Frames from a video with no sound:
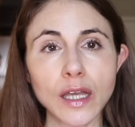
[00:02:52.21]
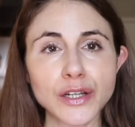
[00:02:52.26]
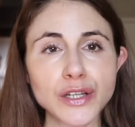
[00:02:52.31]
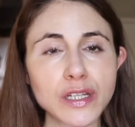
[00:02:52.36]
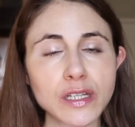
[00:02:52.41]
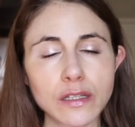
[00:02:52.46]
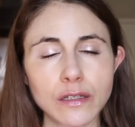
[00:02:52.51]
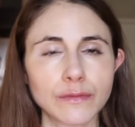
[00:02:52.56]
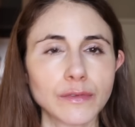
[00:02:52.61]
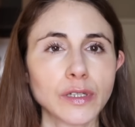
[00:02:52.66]
and
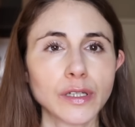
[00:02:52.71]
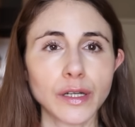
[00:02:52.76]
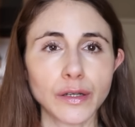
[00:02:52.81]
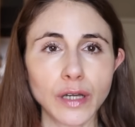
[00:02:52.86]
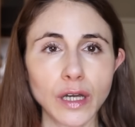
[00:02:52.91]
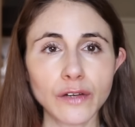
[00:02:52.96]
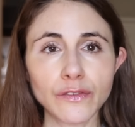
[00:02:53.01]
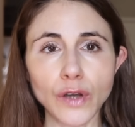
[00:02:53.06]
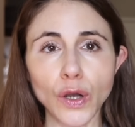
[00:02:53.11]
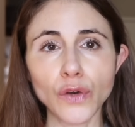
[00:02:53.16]
just, you know,
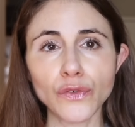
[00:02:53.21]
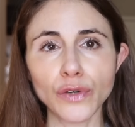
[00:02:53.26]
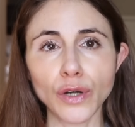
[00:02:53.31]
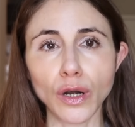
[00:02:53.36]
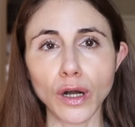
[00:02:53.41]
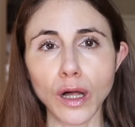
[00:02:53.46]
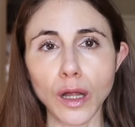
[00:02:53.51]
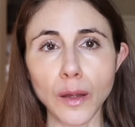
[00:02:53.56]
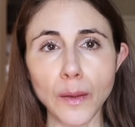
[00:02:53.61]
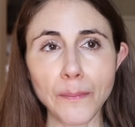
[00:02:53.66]
kind of
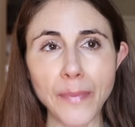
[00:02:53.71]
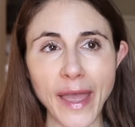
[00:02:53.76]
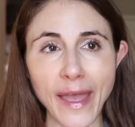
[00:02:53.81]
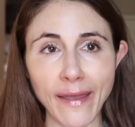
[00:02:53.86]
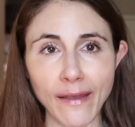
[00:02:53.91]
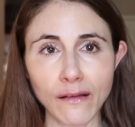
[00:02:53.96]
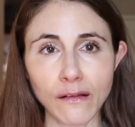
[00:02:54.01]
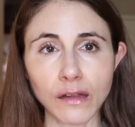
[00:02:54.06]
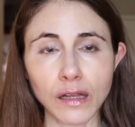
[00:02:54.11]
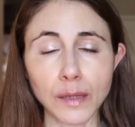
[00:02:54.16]
overall
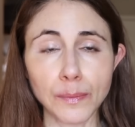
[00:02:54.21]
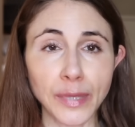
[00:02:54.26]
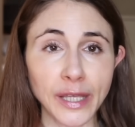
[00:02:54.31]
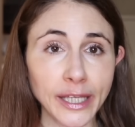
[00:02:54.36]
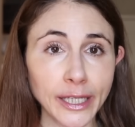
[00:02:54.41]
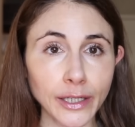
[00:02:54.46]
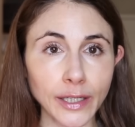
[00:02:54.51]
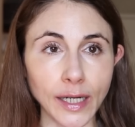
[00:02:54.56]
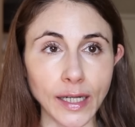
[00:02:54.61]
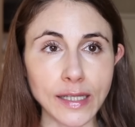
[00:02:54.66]
pale
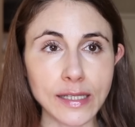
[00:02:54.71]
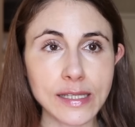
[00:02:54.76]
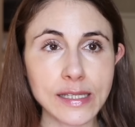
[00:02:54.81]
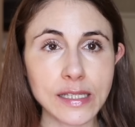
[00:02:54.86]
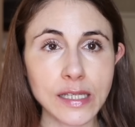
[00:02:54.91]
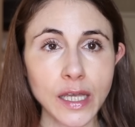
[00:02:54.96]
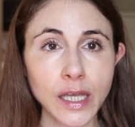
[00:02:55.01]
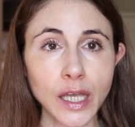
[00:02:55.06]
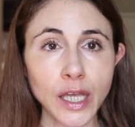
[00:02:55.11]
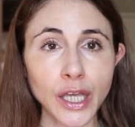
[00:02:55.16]

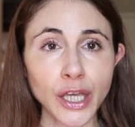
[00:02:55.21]
appearance.